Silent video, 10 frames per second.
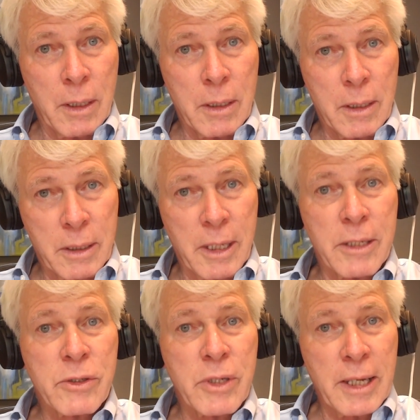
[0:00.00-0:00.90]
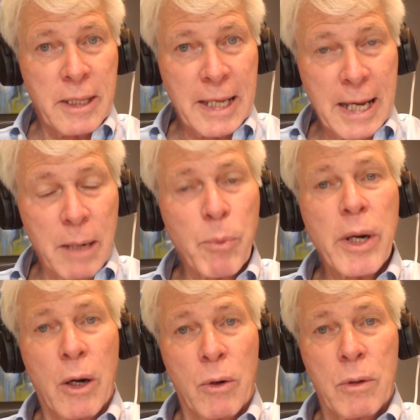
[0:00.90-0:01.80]
that this in the
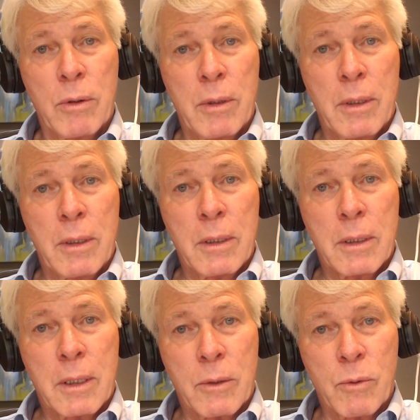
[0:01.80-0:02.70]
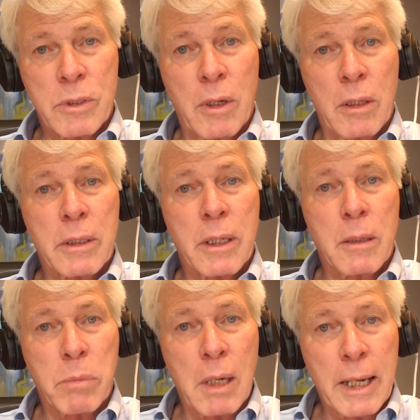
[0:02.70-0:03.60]
embryo can result in
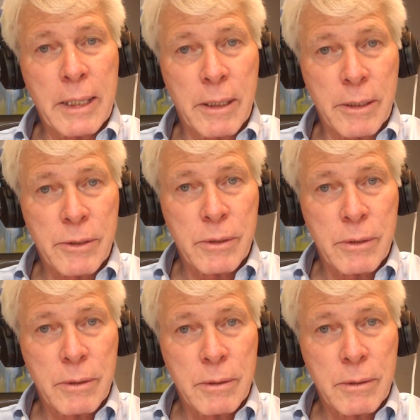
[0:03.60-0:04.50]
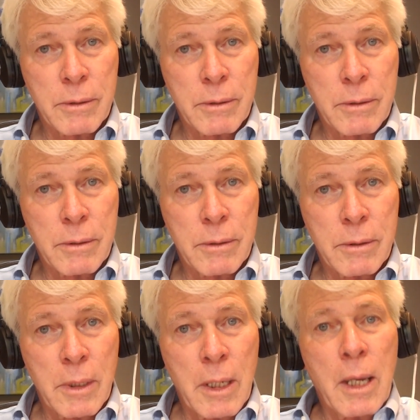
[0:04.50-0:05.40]
blindness.
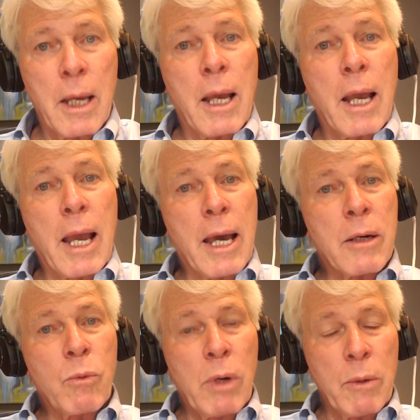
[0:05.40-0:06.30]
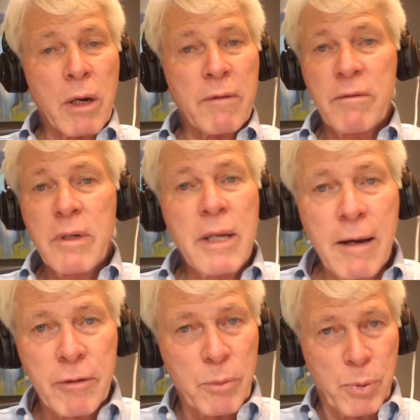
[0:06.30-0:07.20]
And we would have
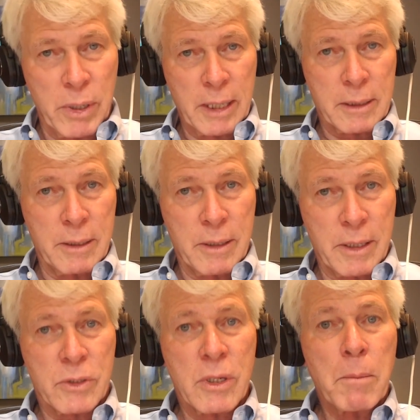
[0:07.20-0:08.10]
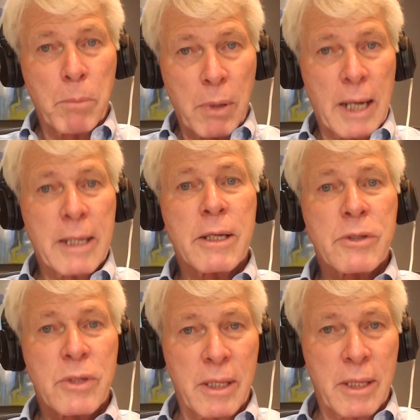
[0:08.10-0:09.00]
never predicted this,
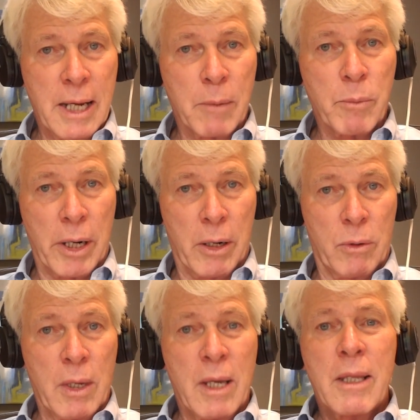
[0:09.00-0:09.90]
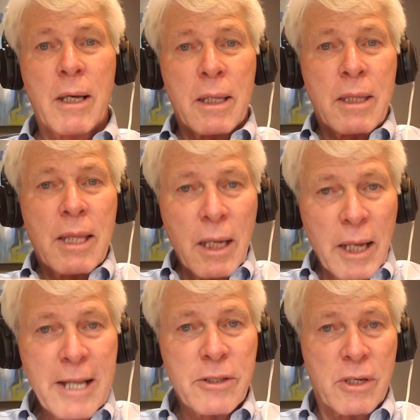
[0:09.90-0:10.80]
blindness in the embryo. The
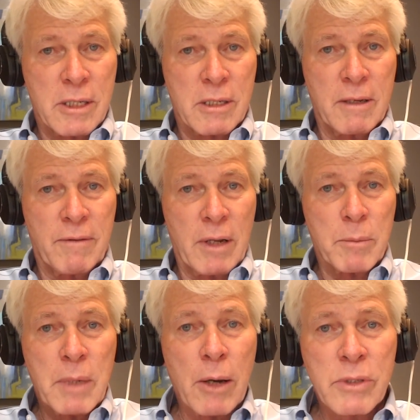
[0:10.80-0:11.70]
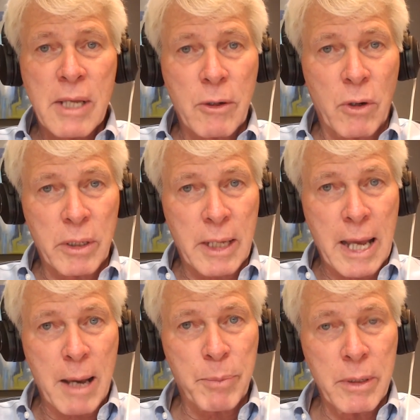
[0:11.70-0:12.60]
lens doesn't develop. Now, is that going to
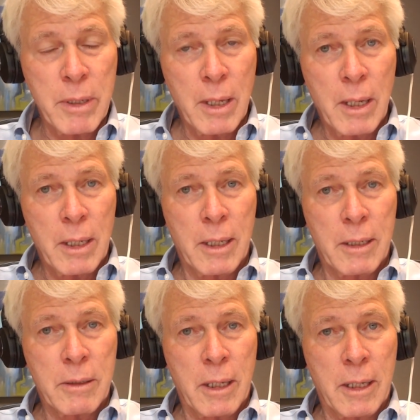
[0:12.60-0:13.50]
happen in